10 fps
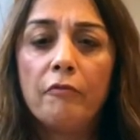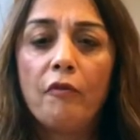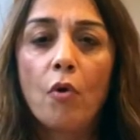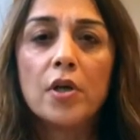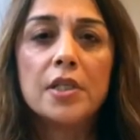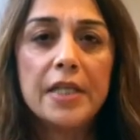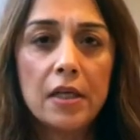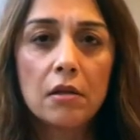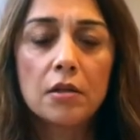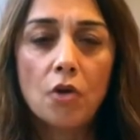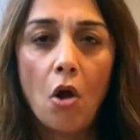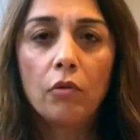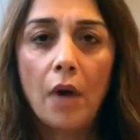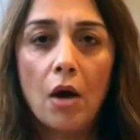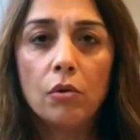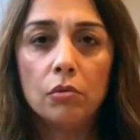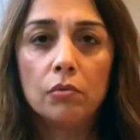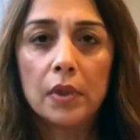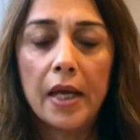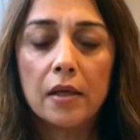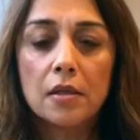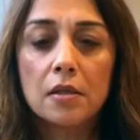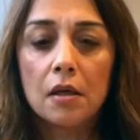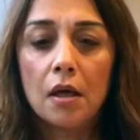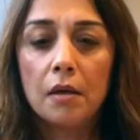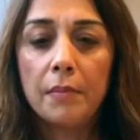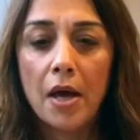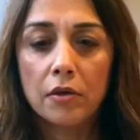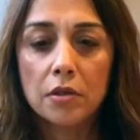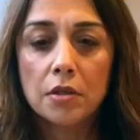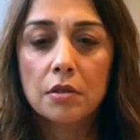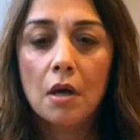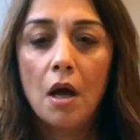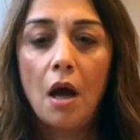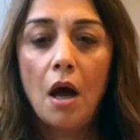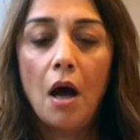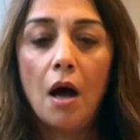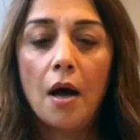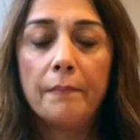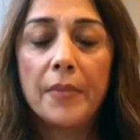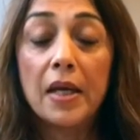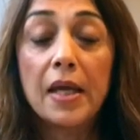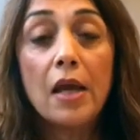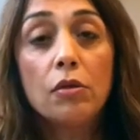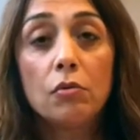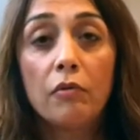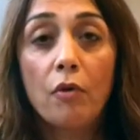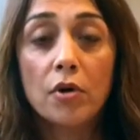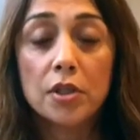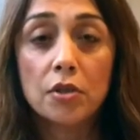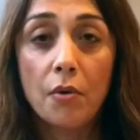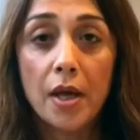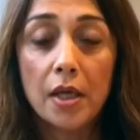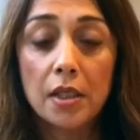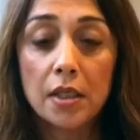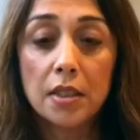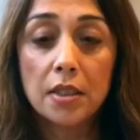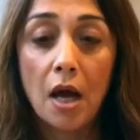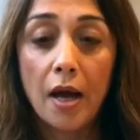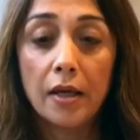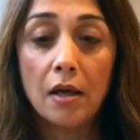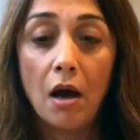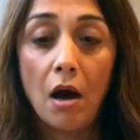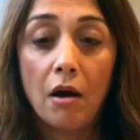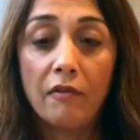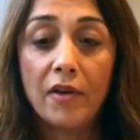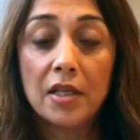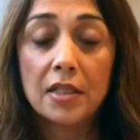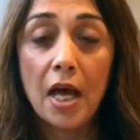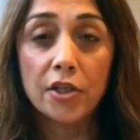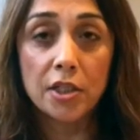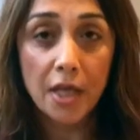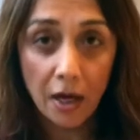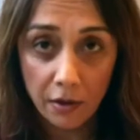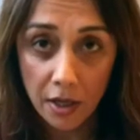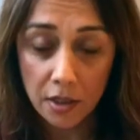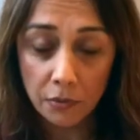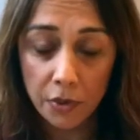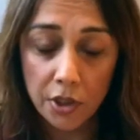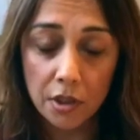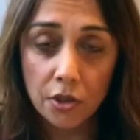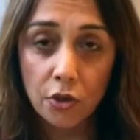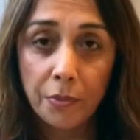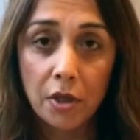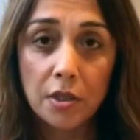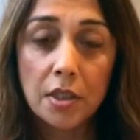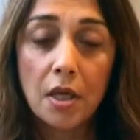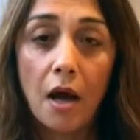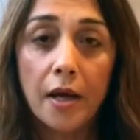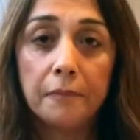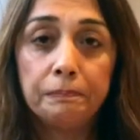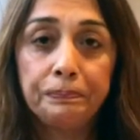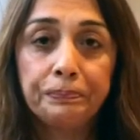foreign deals, all Rahu related matters. And Ketu, of course, is going into the sign of Sagittarius, which is Jupiter's sign.